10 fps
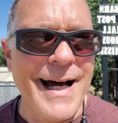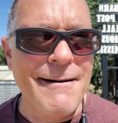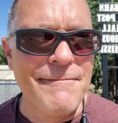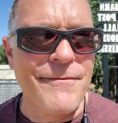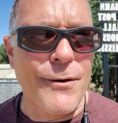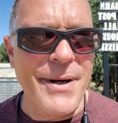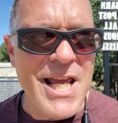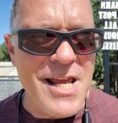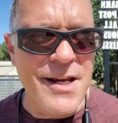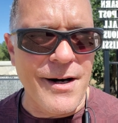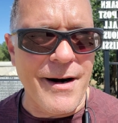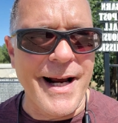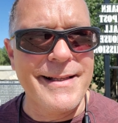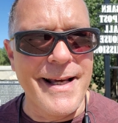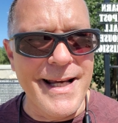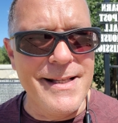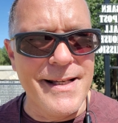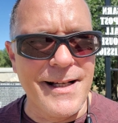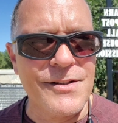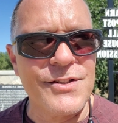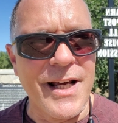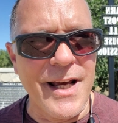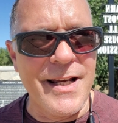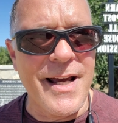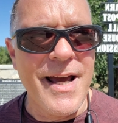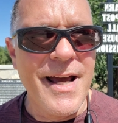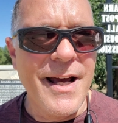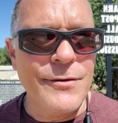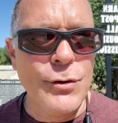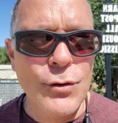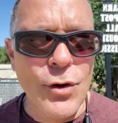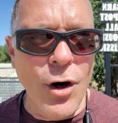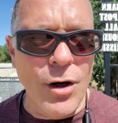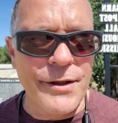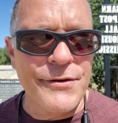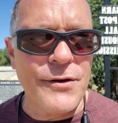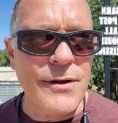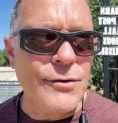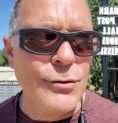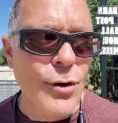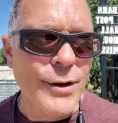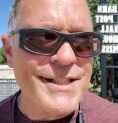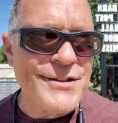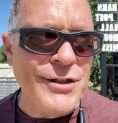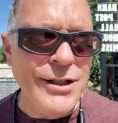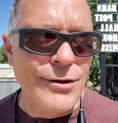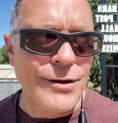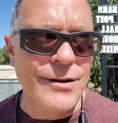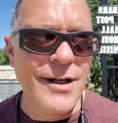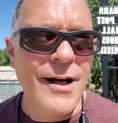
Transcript: I'm from here. And the Indians, hey, do not do not steal